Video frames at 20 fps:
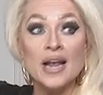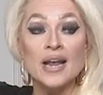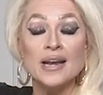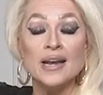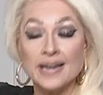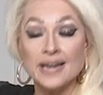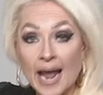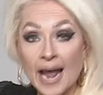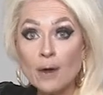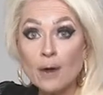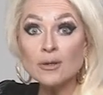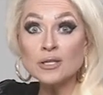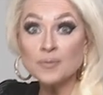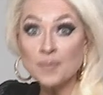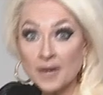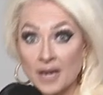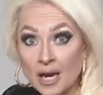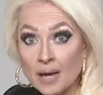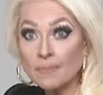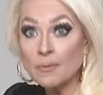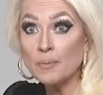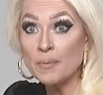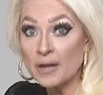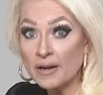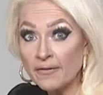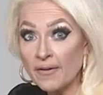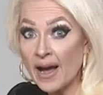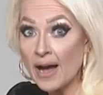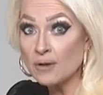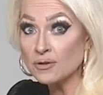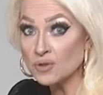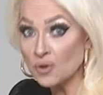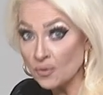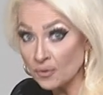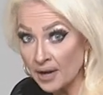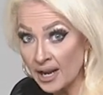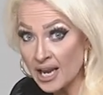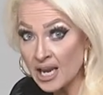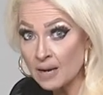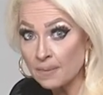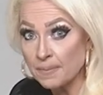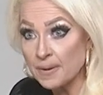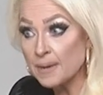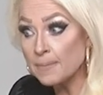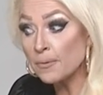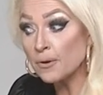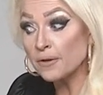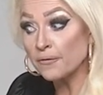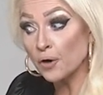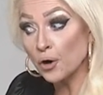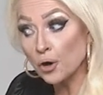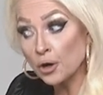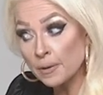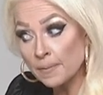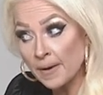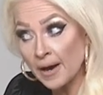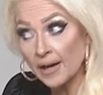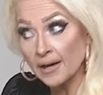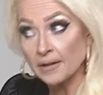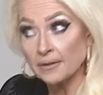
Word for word: Now it's become a bit of a household name. People have heard about it.